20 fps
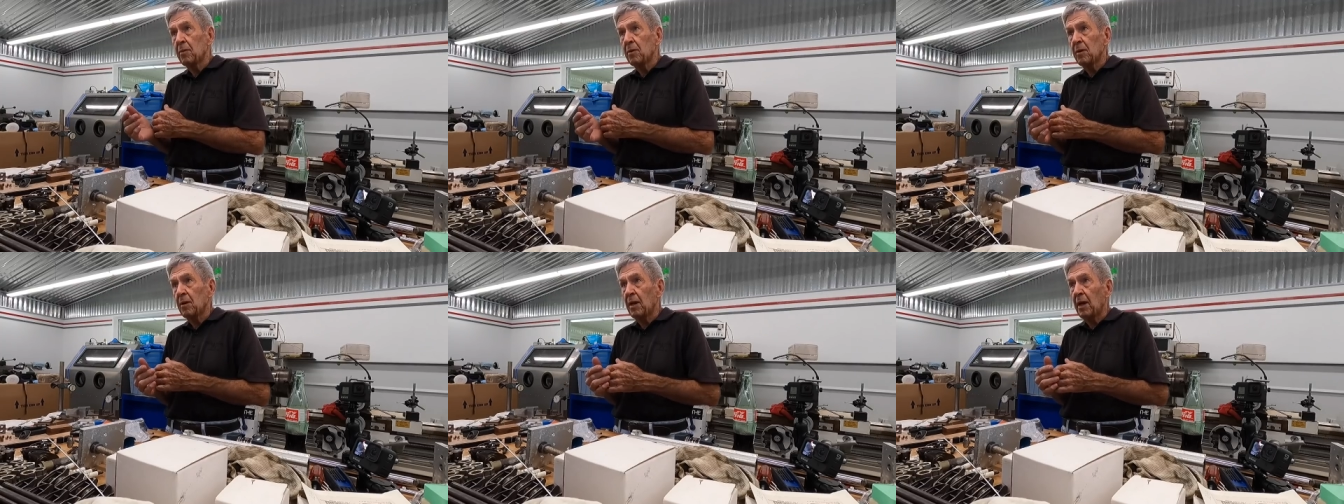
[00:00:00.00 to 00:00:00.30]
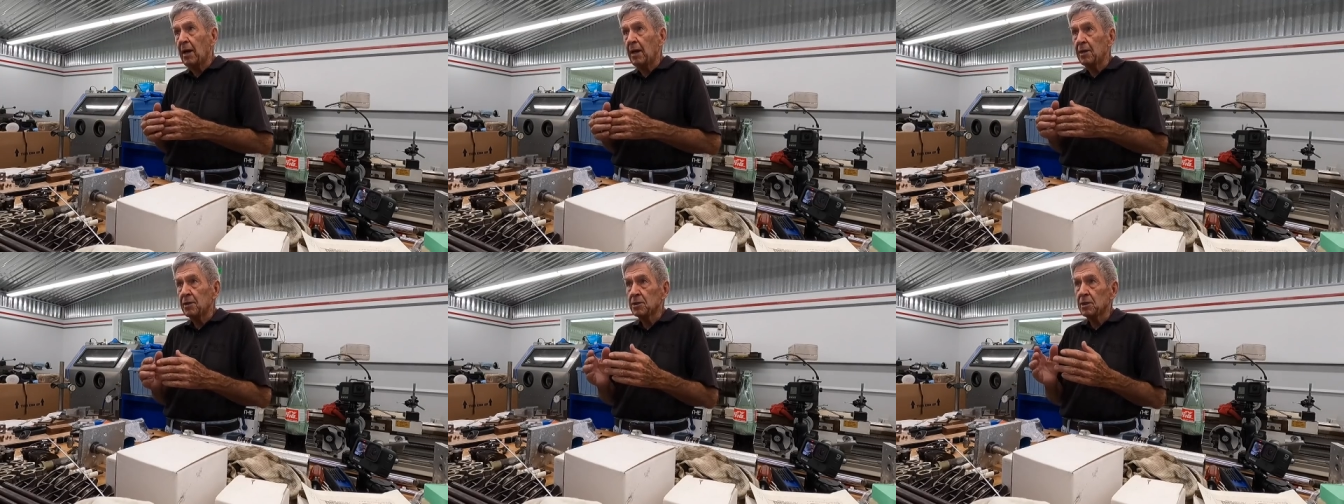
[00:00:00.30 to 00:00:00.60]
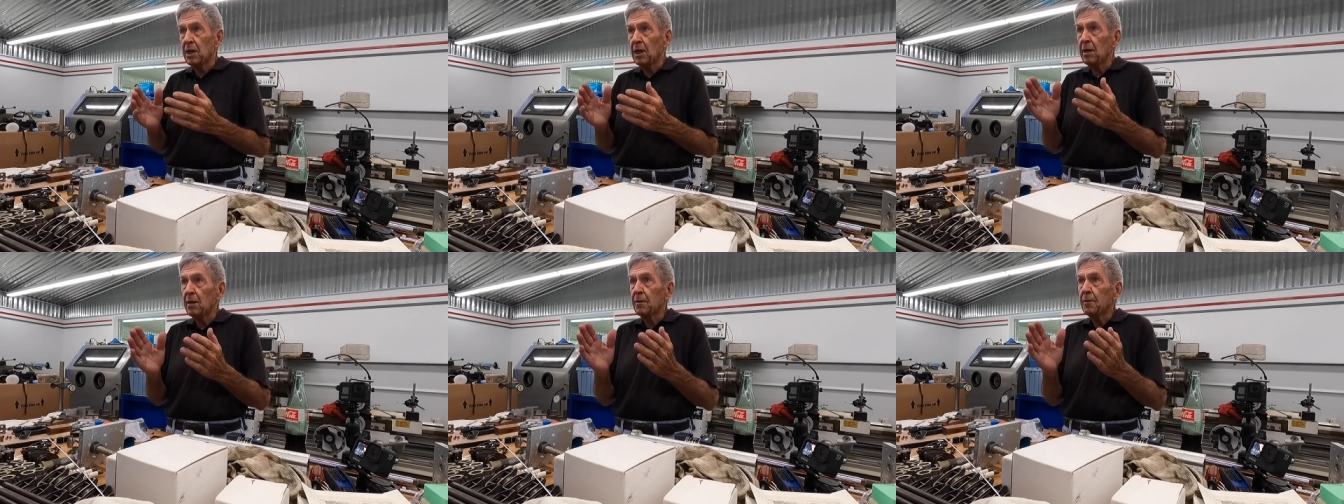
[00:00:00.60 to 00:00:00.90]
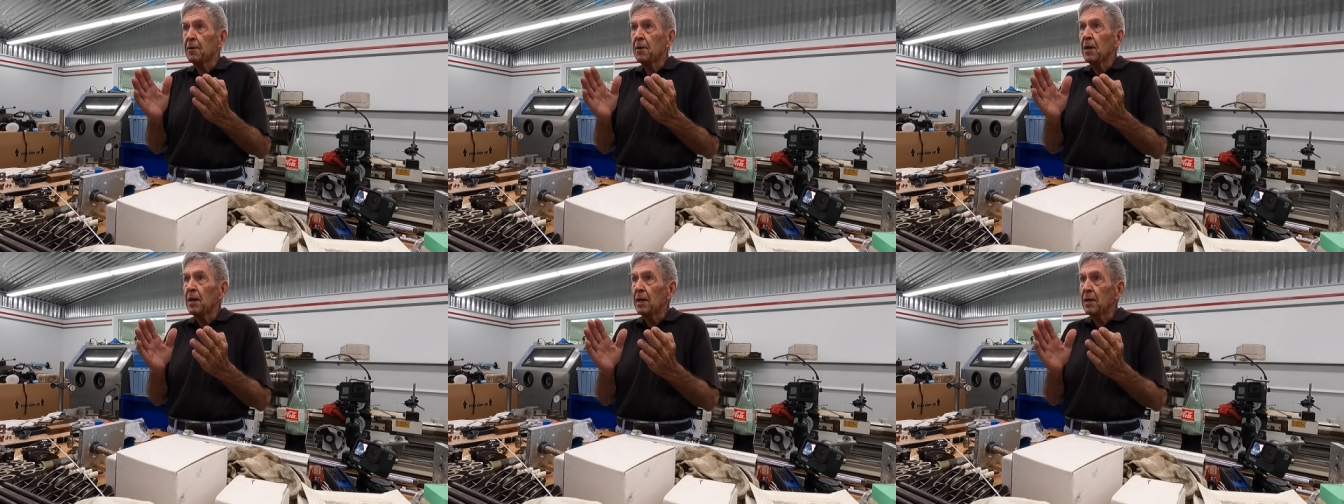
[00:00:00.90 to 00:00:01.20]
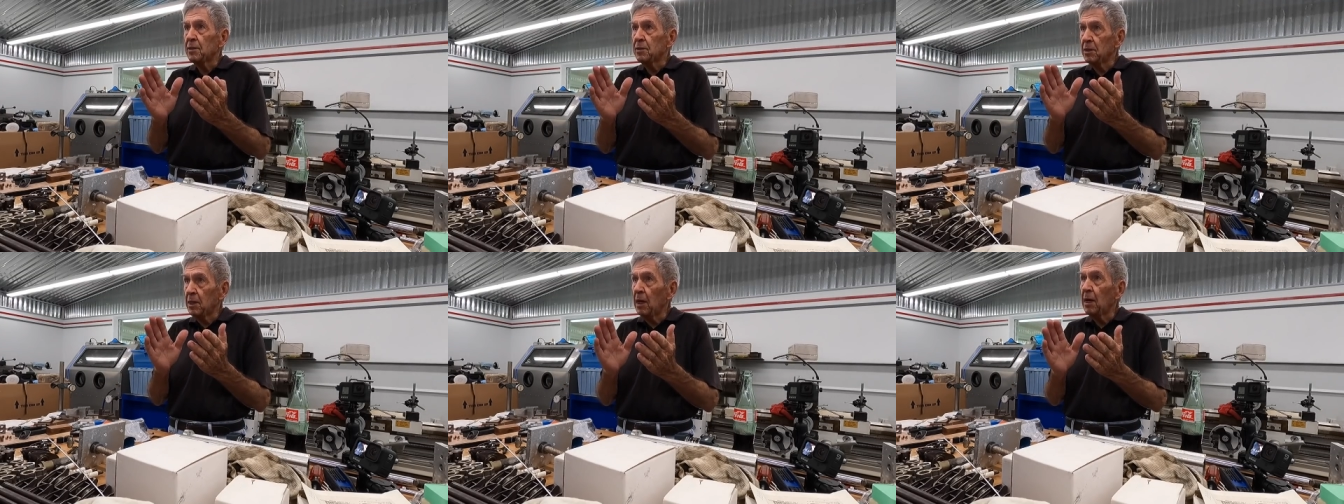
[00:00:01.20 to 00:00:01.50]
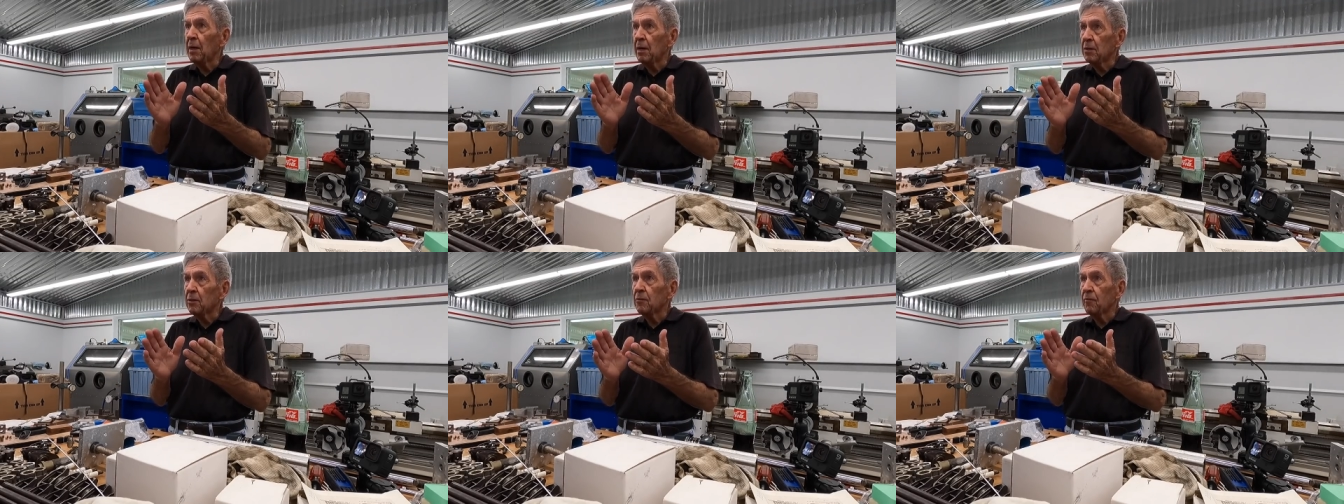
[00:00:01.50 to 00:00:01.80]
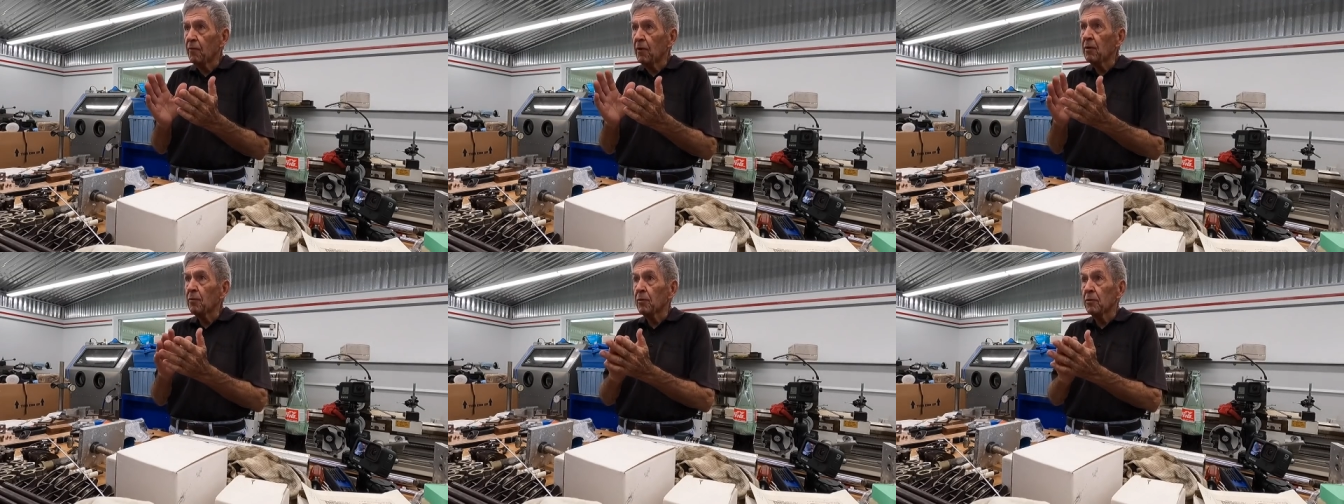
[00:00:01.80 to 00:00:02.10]
Now, it it's is. a, it, yeah,
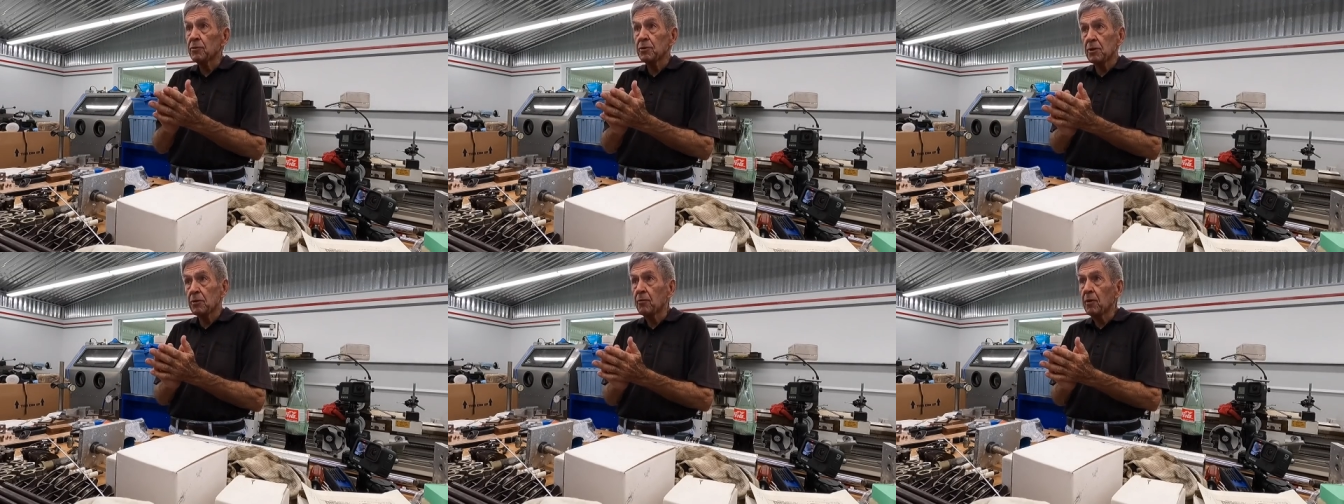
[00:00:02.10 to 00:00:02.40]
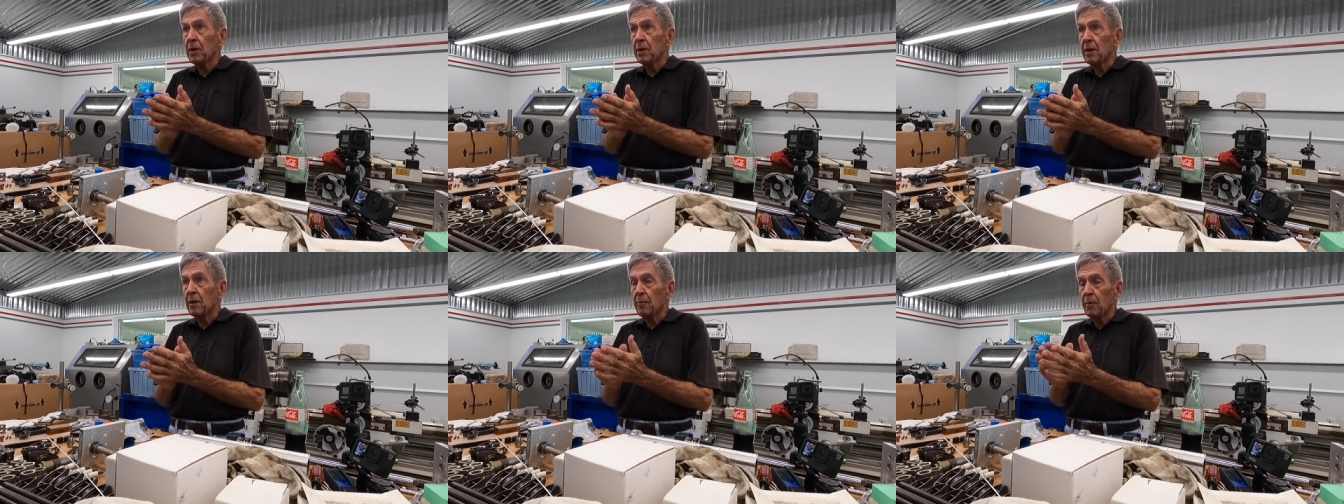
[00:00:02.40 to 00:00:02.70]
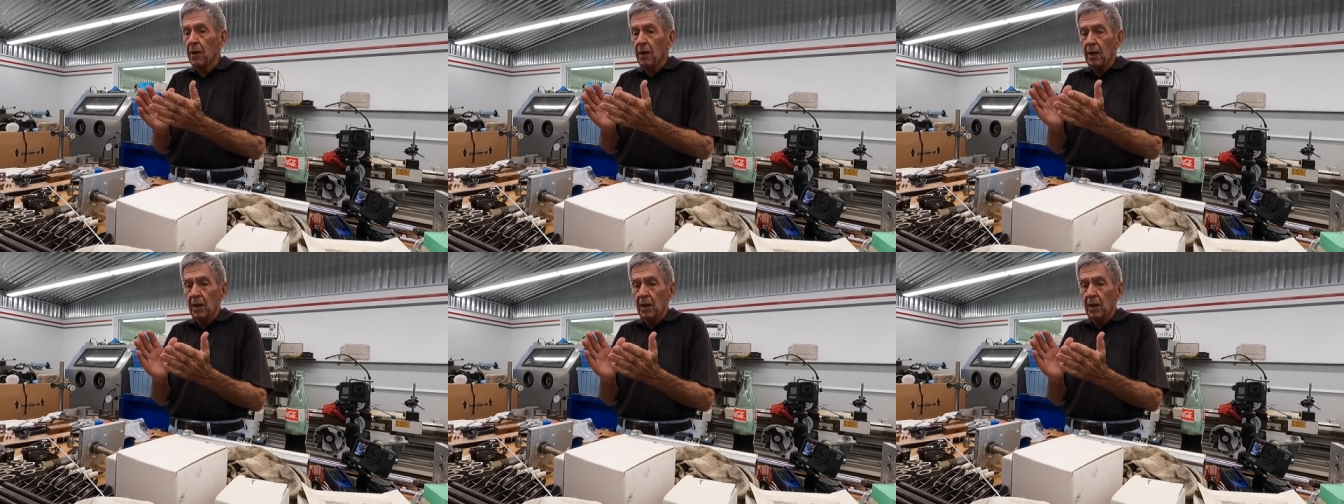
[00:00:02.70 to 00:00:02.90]
Velcro is a trade name.